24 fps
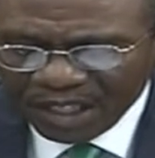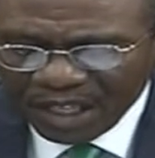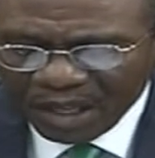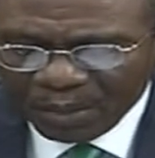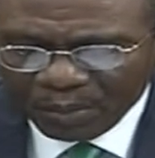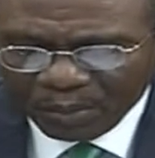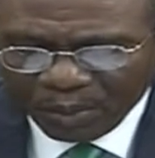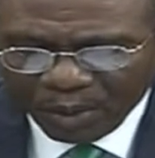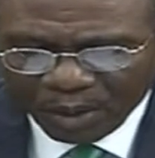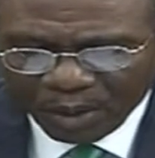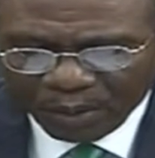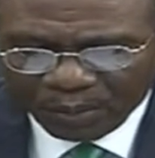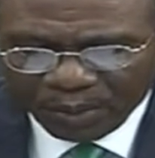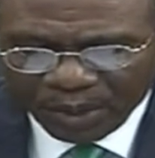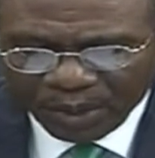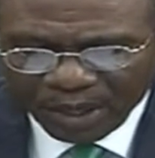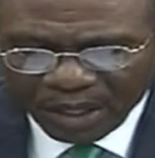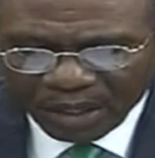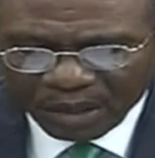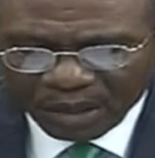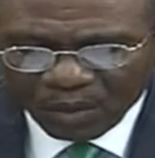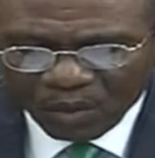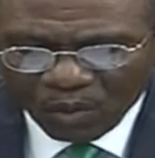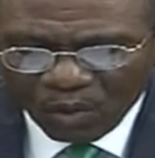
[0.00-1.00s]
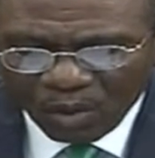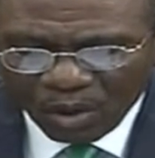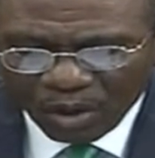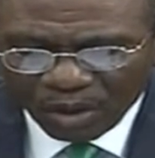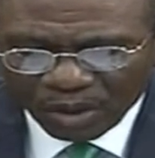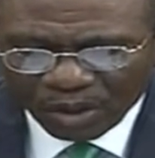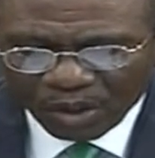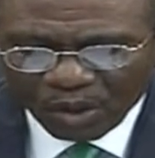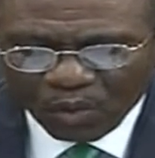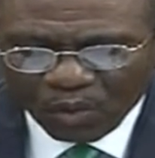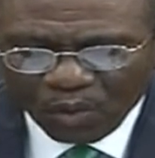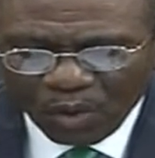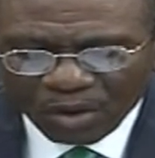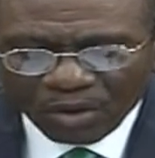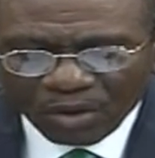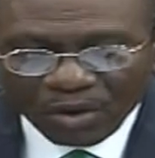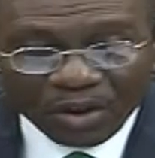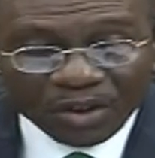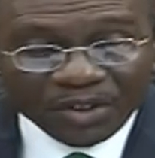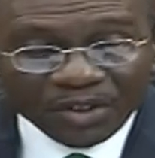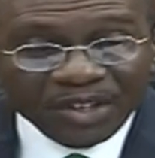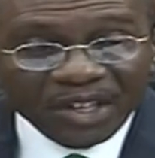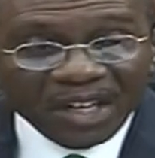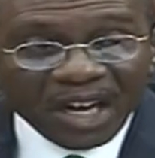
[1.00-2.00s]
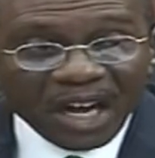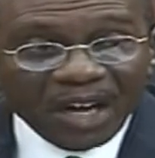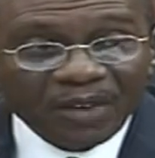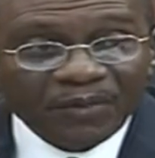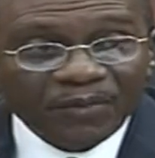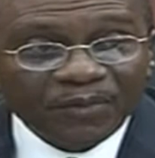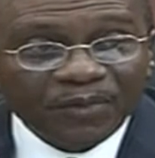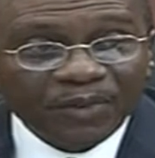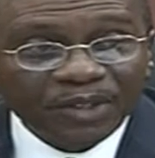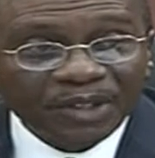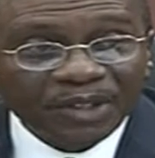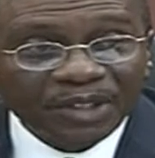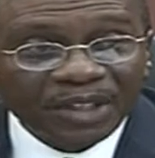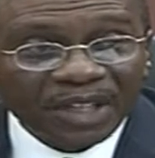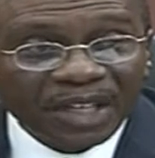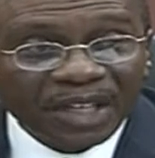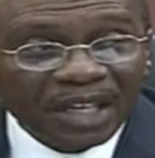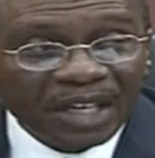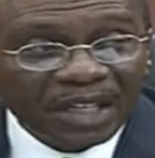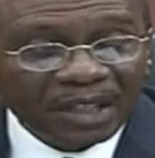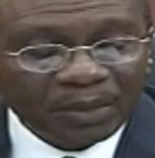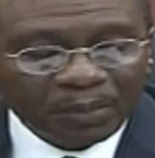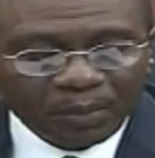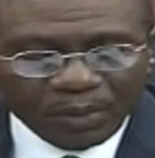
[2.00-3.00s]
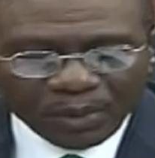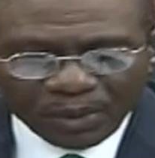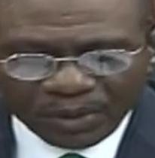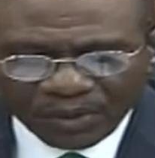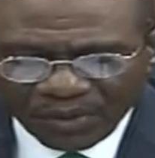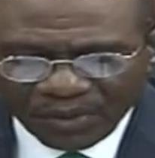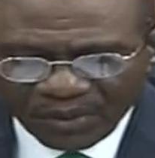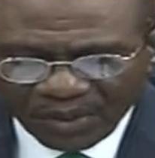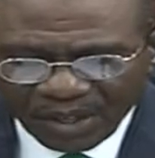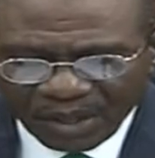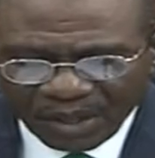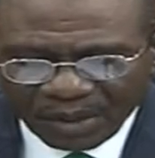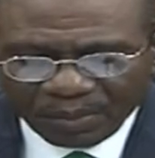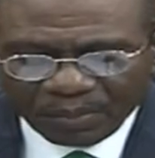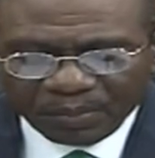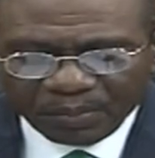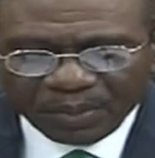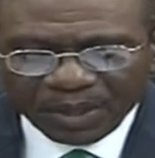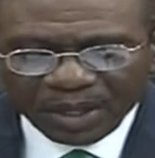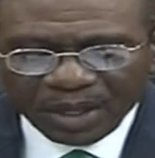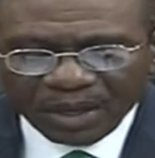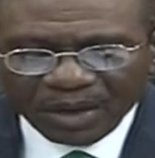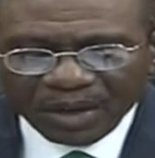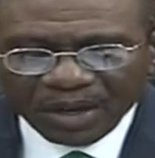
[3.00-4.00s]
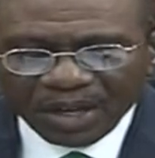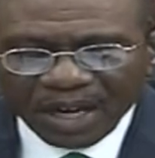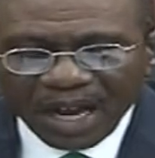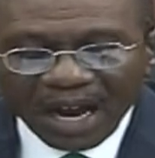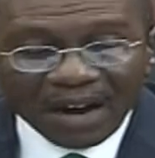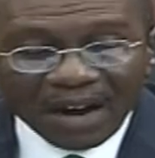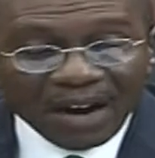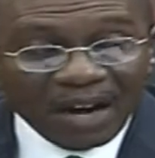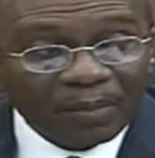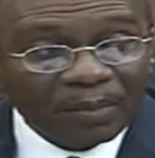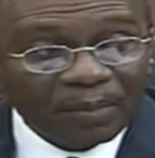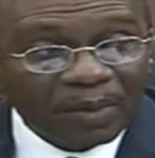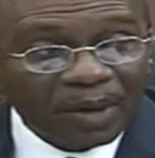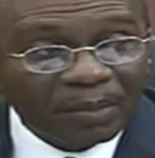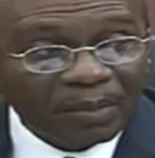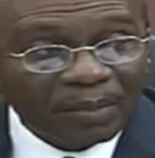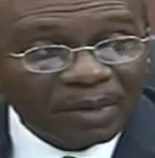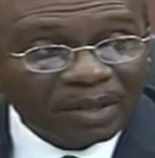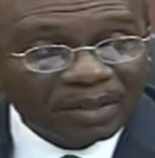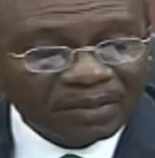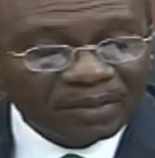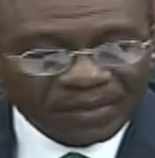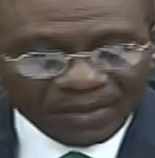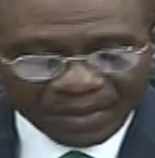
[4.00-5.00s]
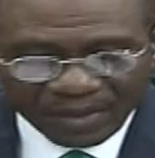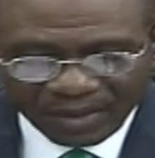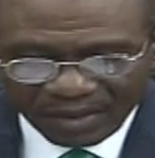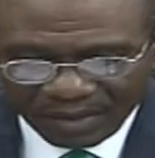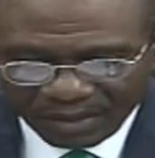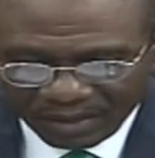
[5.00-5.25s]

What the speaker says: import bill was 148.3 billion naira per month.